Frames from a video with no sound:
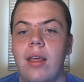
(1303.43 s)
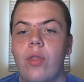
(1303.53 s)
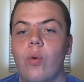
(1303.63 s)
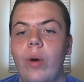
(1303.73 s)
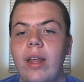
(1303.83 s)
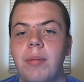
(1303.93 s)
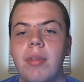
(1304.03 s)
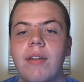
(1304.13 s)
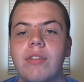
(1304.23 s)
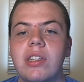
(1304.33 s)
The Rams
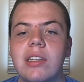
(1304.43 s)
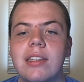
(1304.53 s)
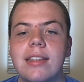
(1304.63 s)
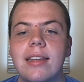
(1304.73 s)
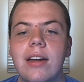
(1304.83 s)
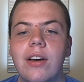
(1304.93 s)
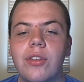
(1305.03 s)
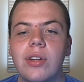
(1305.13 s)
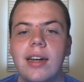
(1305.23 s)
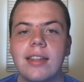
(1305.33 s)
have just, you know,
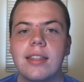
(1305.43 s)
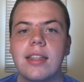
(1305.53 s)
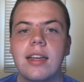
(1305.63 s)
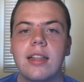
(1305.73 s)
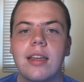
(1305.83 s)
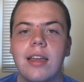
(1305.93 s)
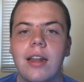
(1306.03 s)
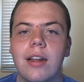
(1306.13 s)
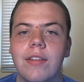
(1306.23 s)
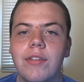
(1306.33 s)
they're kind of sneakily
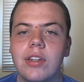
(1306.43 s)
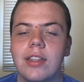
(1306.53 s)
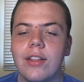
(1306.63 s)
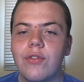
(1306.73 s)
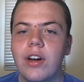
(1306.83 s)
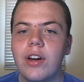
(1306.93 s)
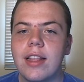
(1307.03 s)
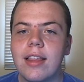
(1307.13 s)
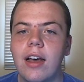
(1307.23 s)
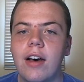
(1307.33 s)
in a division that's very
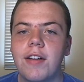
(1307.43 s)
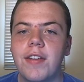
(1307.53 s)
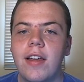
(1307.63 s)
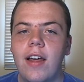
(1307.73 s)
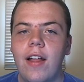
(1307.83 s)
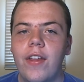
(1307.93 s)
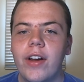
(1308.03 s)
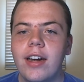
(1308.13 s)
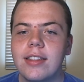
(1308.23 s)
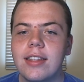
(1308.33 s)
tough. They're
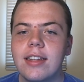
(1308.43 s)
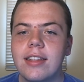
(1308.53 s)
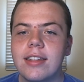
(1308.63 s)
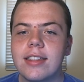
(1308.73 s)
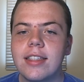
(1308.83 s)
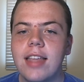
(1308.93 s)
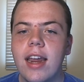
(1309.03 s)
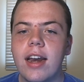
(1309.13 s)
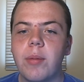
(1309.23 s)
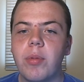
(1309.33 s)
kind of sneakily just
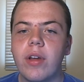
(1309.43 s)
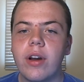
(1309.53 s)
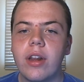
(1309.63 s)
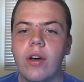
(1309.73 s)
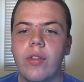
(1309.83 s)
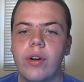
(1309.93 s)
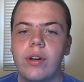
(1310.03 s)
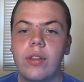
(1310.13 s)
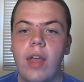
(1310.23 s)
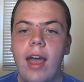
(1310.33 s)
staying up there. You know, they're
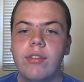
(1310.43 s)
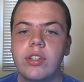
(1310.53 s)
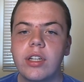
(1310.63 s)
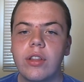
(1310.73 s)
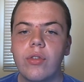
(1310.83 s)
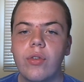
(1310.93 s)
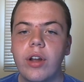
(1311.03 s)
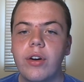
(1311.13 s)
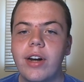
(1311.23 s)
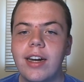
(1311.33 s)
averaging
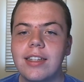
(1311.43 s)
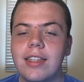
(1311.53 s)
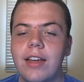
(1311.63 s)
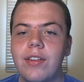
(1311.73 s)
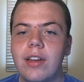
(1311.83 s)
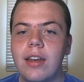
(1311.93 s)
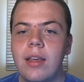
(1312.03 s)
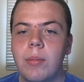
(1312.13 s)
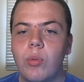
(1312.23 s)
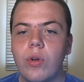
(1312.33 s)

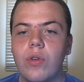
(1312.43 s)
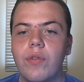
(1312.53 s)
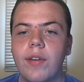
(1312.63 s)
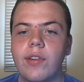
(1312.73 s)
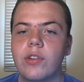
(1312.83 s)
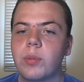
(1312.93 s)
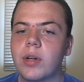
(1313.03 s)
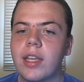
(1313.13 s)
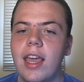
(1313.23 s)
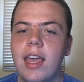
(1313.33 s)
397.25 yards
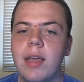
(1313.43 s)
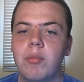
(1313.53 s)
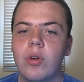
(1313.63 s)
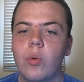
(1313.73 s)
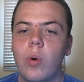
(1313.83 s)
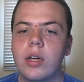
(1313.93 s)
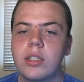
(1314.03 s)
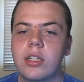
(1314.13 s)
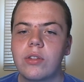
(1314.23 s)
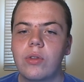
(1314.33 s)
per game, while the
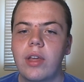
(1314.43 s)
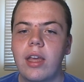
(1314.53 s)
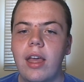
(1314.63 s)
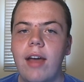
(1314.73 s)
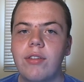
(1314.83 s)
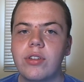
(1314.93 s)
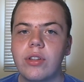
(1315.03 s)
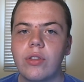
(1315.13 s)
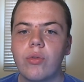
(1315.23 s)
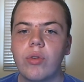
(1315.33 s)
Washington's only
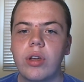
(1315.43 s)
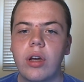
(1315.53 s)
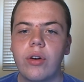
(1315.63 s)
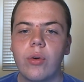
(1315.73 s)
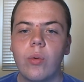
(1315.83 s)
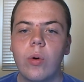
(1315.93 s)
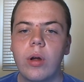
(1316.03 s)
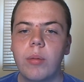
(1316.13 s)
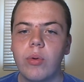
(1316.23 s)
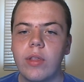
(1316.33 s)
averaging
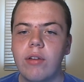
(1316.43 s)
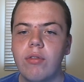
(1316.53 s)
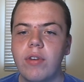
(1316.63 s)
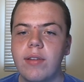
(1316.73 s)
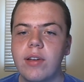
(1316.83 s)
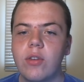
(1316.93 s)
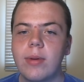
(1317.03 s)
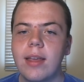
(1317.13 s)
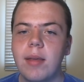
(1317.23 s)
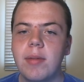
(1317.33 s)
301.75 yards
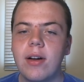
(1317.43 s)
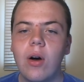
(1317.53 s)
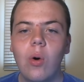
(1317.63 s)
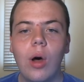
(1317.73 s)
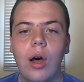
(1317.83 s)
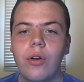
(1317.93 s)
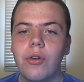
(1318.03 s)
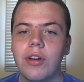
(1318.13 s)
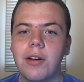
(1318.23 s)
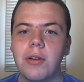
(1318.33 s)
per game. You know, a whole
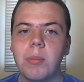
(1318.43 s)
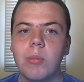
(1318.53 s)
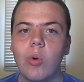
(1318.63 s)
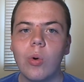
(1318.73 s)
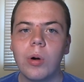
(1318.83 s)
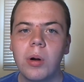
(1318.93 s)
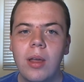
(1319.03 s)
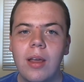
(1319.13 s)
100 yards more